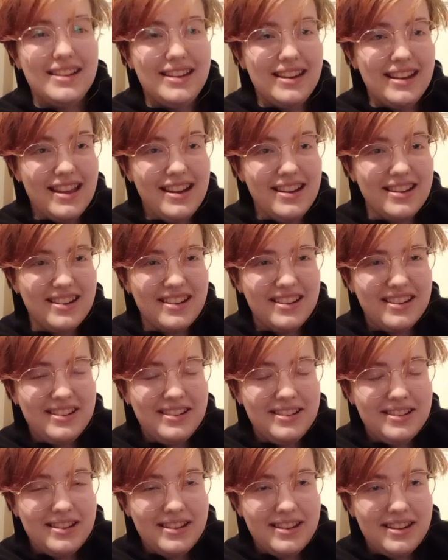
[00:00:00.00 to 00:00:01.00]
here.
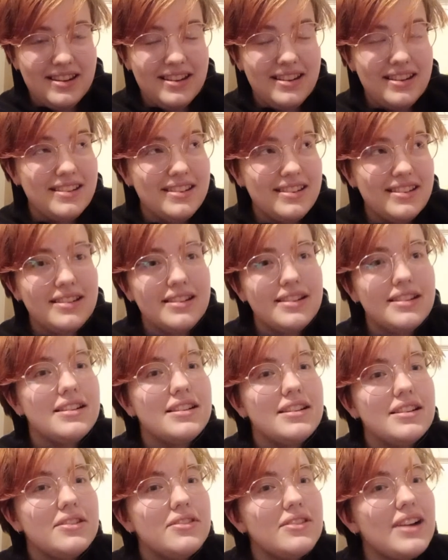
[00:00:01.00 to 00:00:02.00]

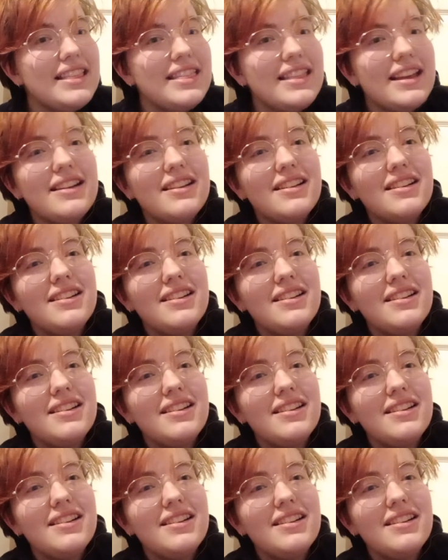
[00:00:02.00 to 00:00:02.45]
Right there.